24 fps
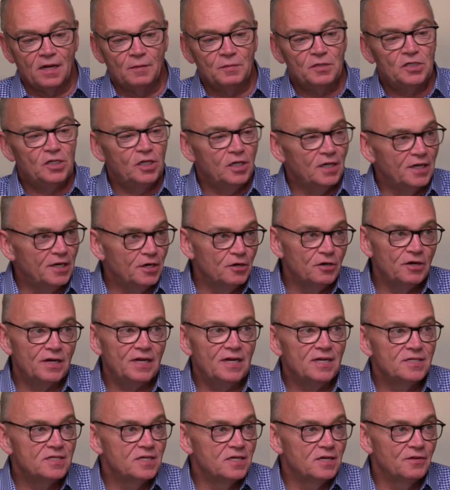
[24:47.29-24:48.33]
Clarity
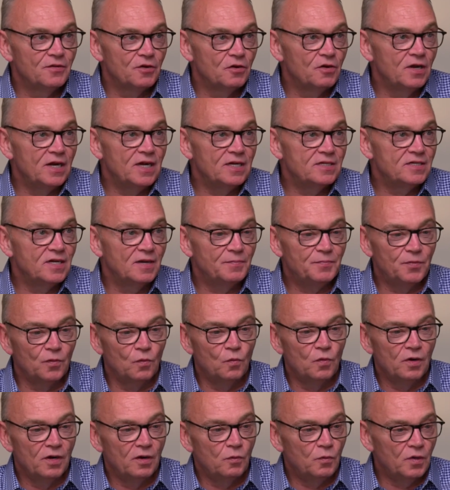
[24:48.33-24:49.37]
is another great example
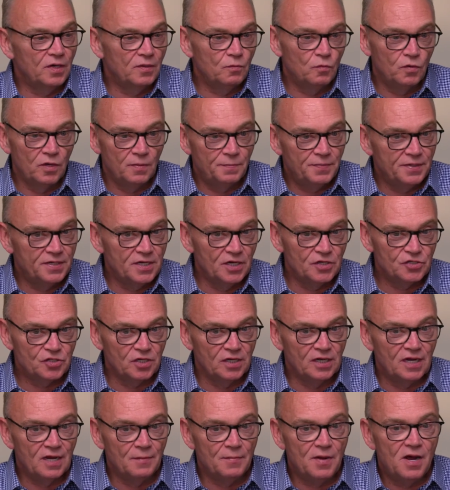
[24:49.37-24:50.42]
where it would potentially
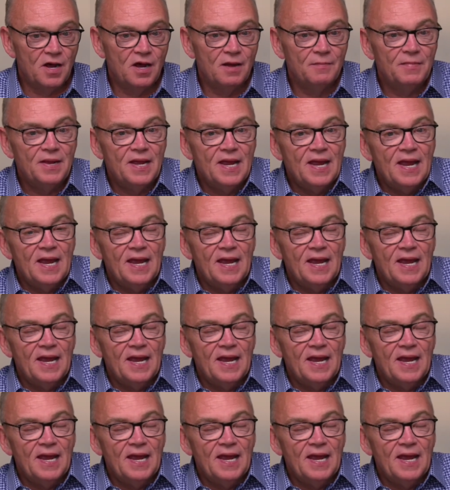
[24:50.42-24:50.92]
come up.